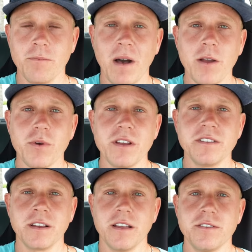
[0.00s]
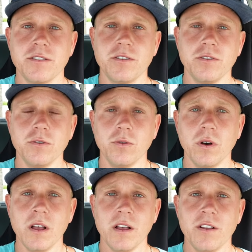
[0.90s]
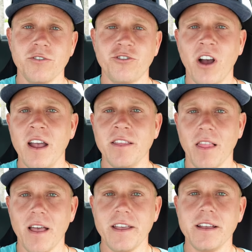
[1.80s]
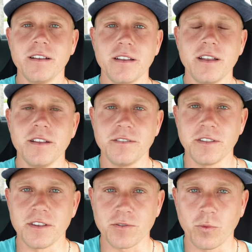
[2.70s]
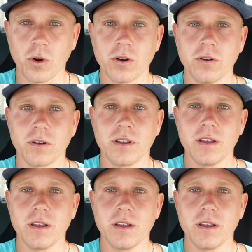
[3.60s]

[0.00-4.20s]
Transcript: And my reason is to shine light into this world